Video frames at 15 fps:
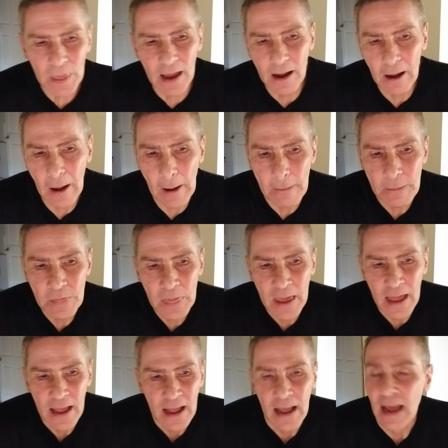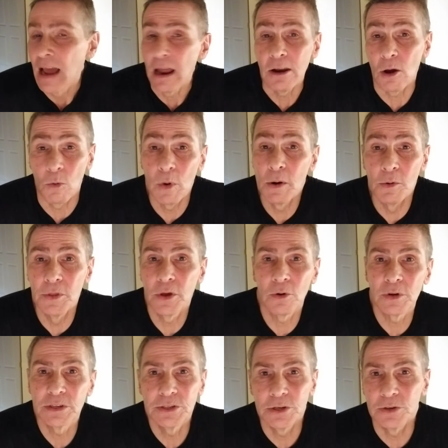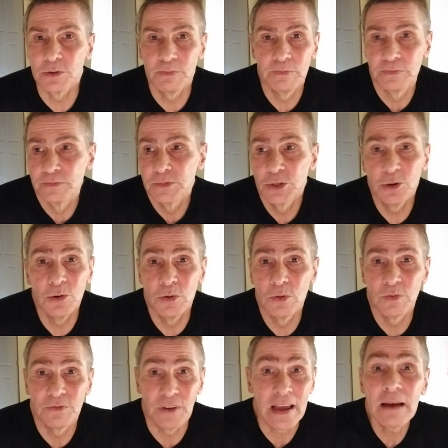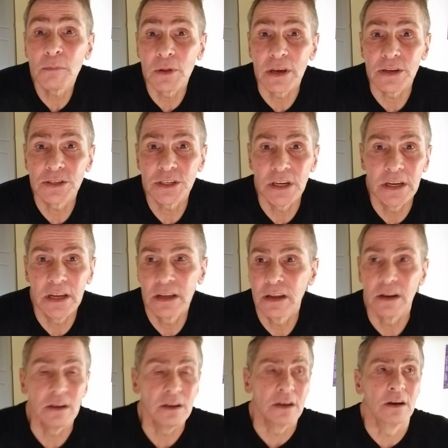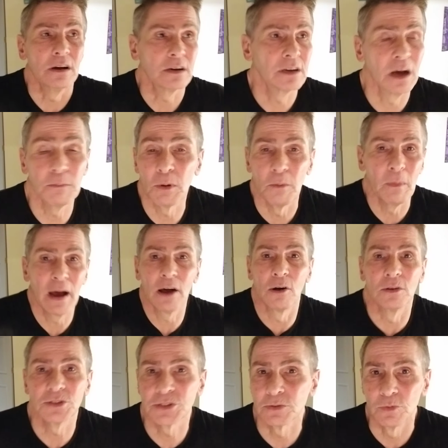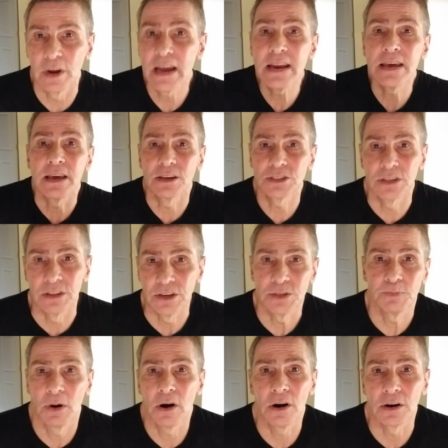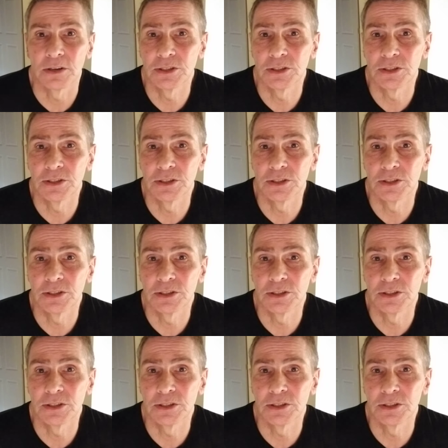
And you know, we were the only two families in a couple miles radius in this park.